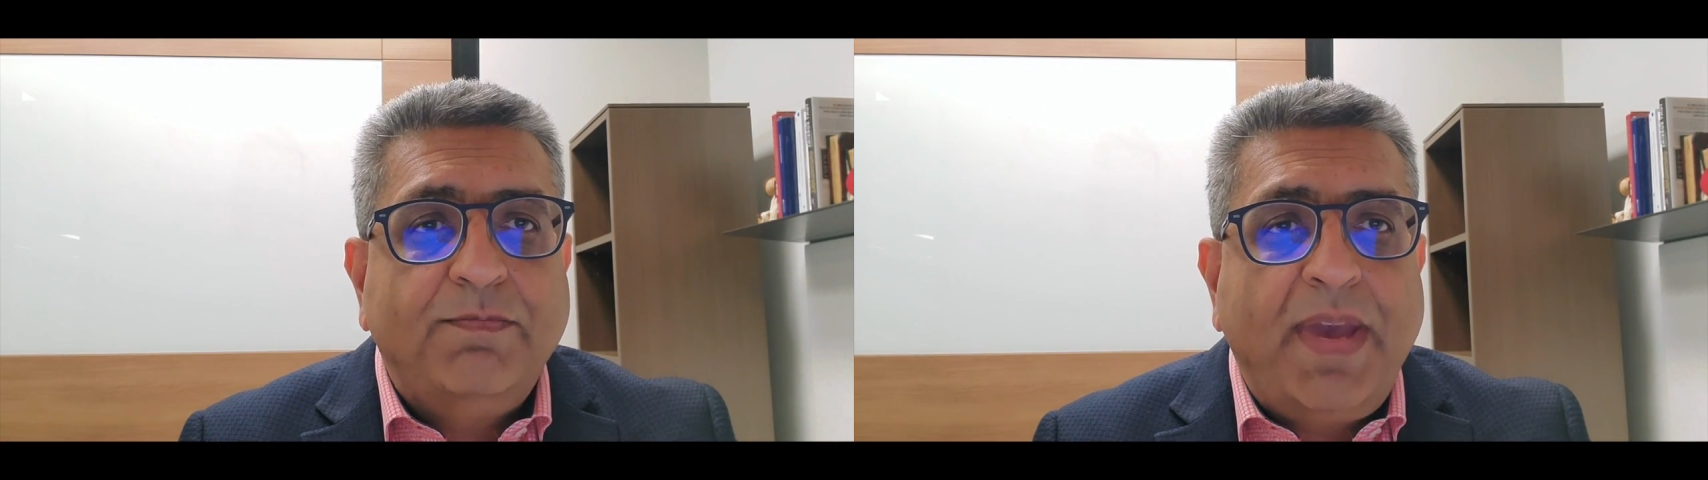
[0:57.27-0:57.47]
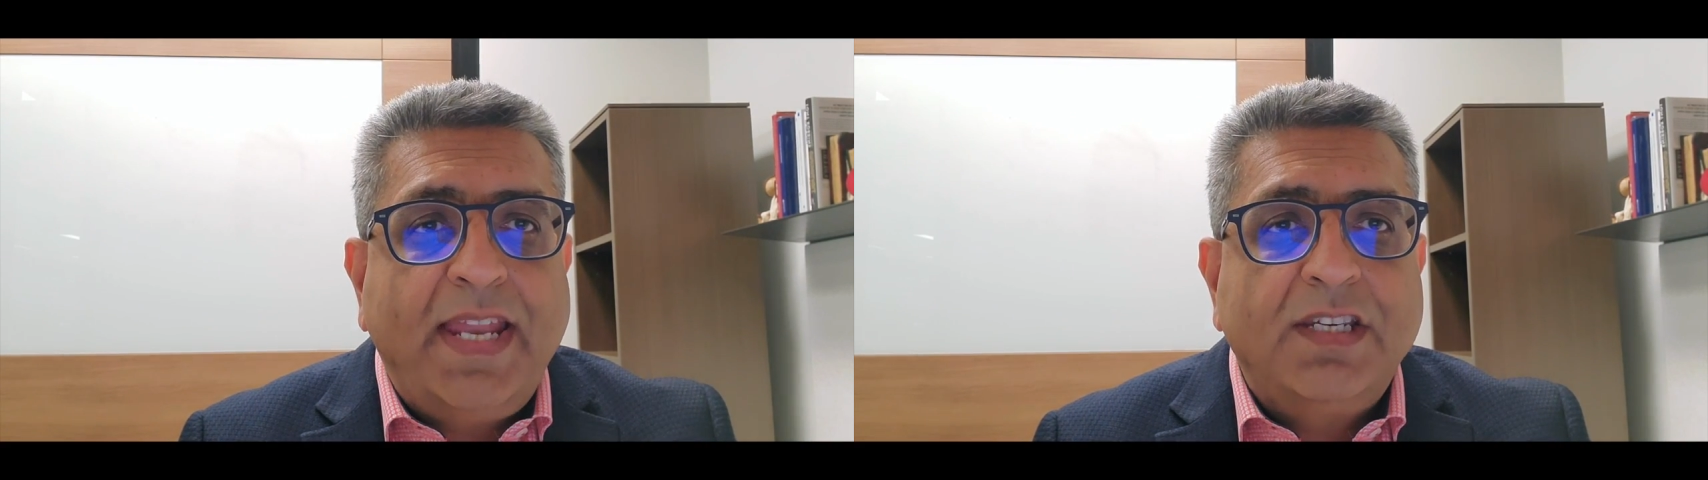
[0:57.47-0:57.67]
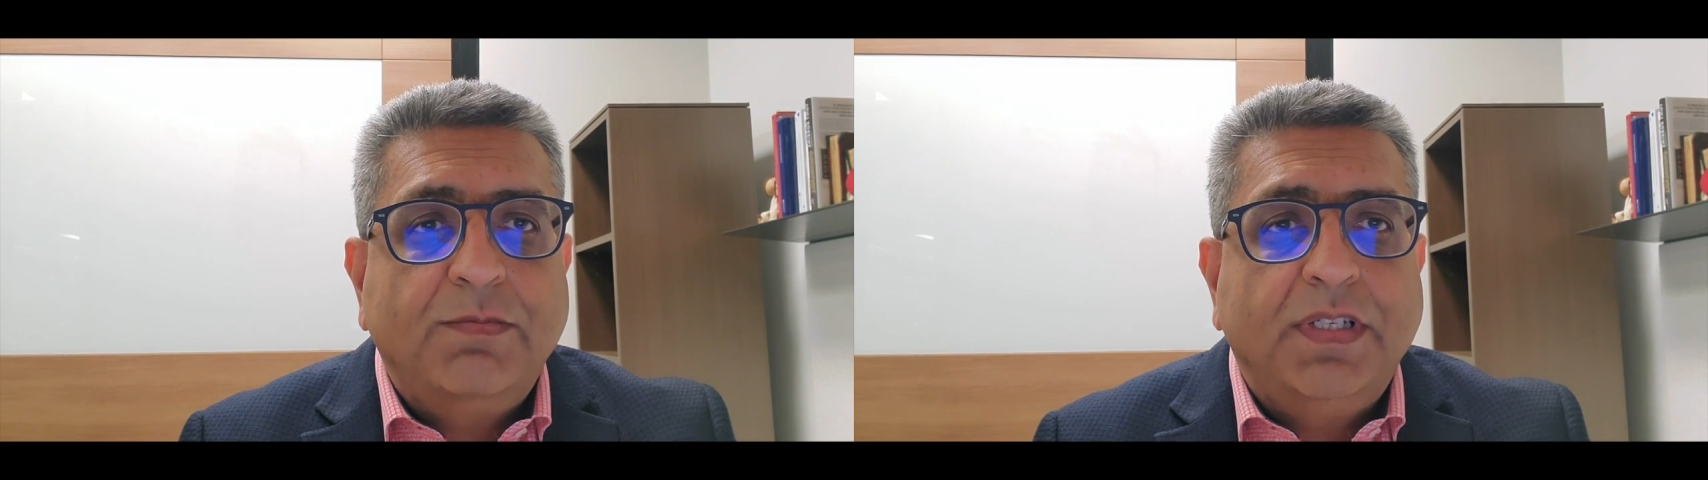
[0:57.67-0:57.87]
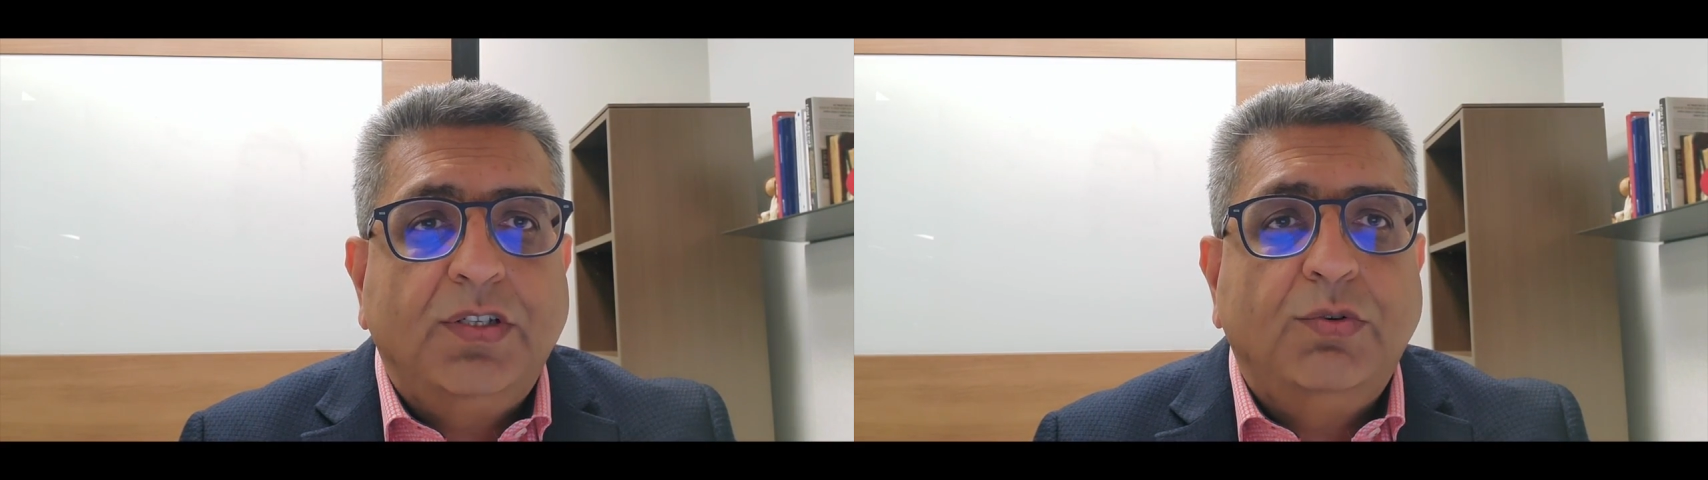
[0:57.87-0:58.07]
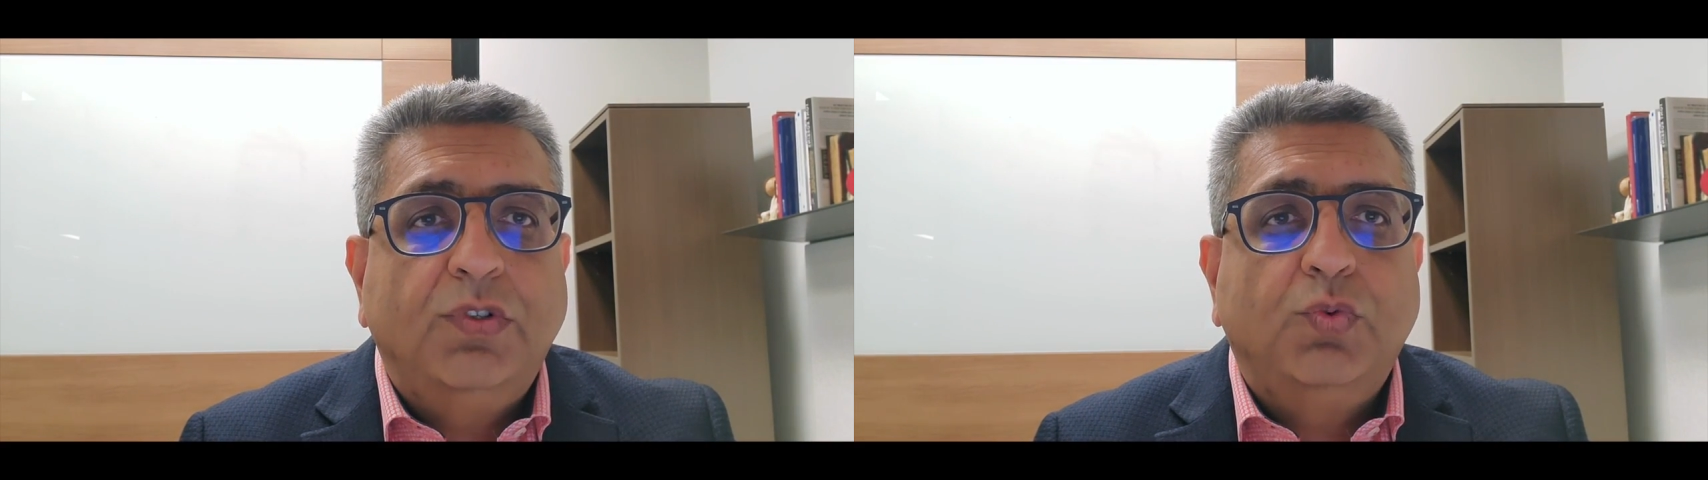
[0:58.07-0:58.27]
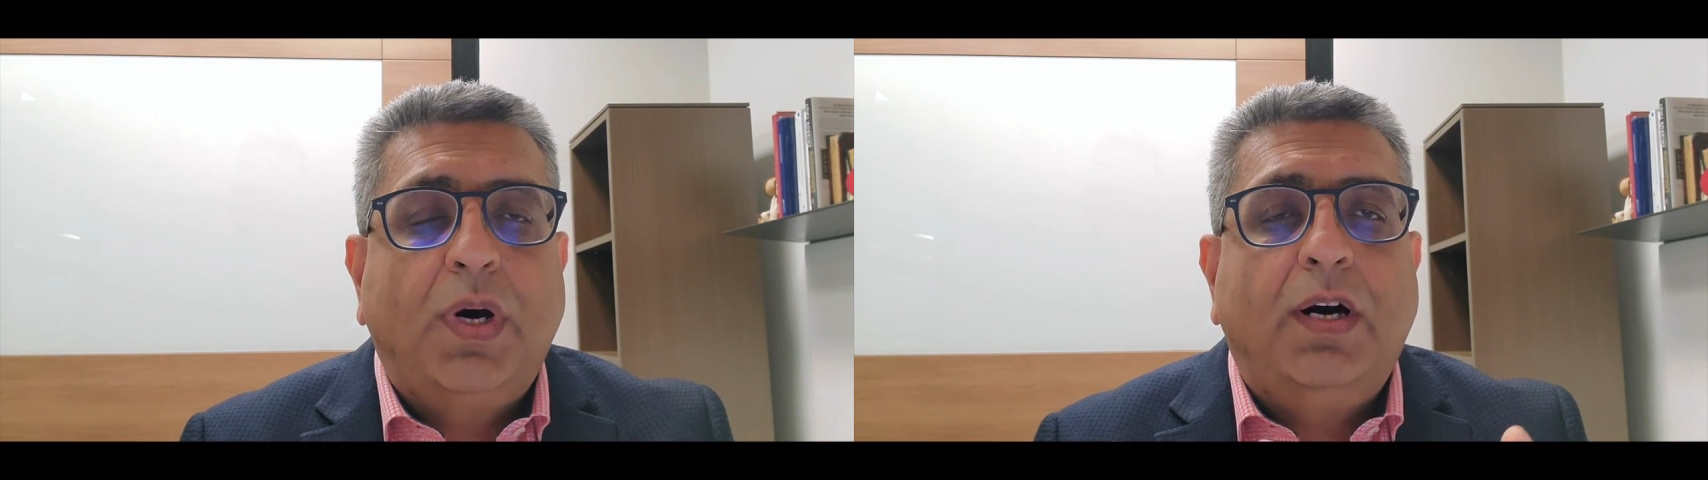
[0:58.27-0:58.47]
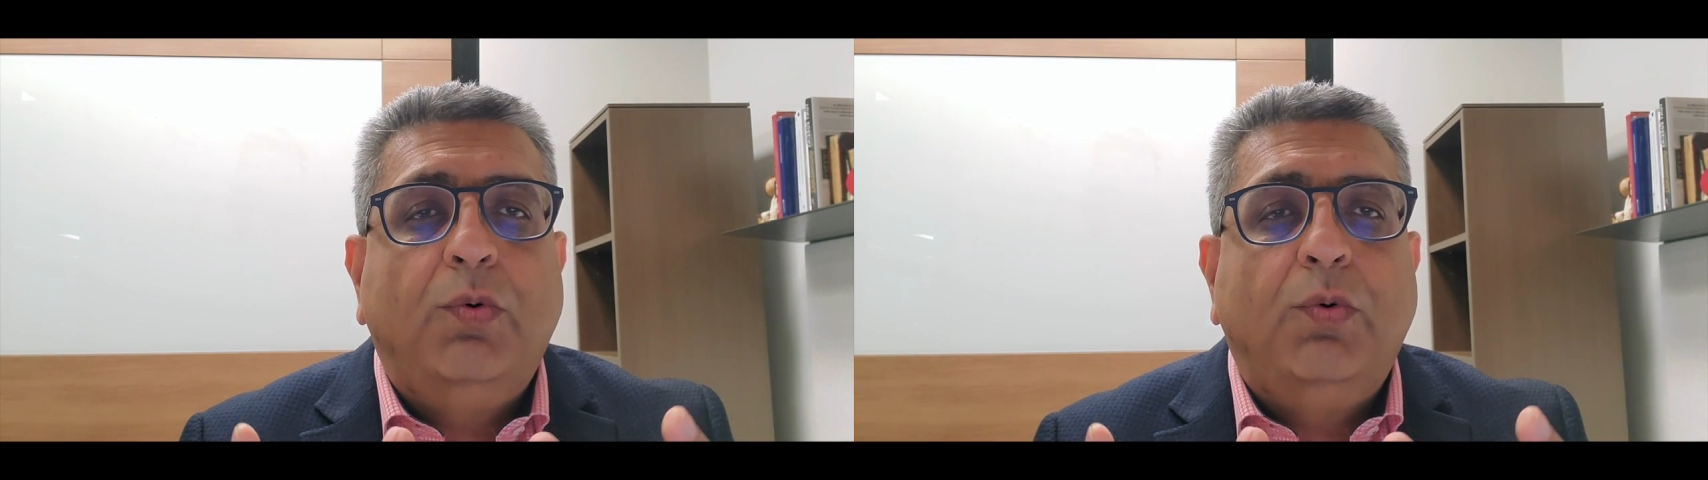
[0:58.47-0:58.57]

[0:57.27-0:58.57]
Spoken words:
management too as well.